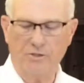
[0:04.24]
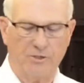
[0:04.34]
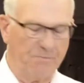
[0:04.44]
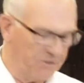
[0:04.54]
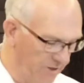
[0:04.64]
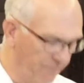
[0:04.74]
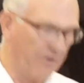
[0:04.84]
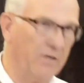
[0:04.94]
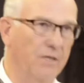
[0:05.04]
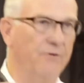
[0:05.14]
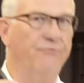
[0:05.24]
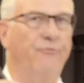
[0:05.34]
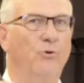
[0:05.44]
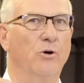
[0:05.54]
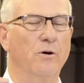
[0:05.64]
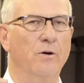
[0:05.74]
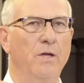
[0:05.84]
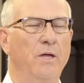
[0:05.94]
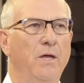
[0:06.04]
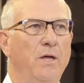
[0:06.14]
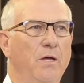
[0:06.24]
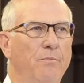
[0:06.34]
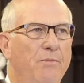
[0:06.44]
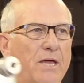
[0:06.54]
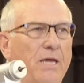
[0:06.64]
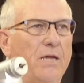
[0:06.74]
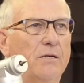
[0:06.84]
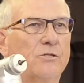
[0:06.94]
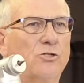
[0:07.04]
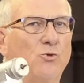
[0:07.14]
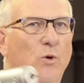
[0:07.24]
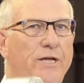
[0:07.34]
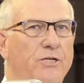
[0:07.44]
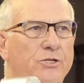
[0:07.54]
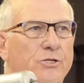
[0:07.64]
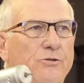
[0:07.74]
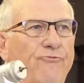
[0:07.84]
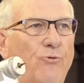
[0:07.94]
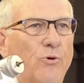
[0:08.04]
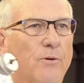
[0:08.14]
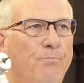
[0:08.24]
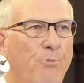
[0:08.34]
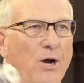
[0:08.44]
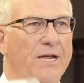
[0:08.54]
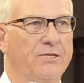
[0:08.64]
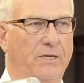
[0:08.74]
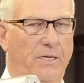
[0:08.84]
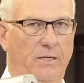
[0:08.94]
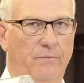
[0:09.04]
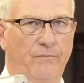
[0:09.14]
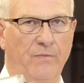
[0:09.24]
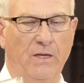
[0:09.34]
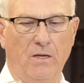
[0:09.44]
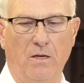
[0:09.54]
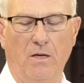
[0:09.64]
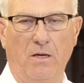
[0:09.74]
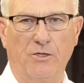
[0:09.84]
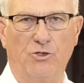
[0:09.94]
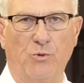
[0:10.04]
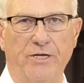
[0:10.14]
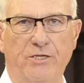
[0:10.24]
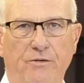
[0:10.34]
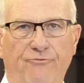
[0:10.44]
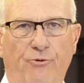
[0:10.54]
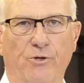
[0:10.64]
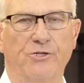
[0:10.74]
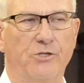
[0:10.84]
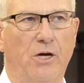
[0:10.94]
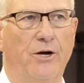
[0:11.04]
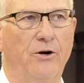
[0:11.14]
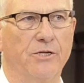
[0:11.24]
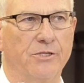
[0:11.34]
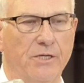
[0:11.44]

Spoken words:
specifically for making swedges for brazing. Swedging for solder is an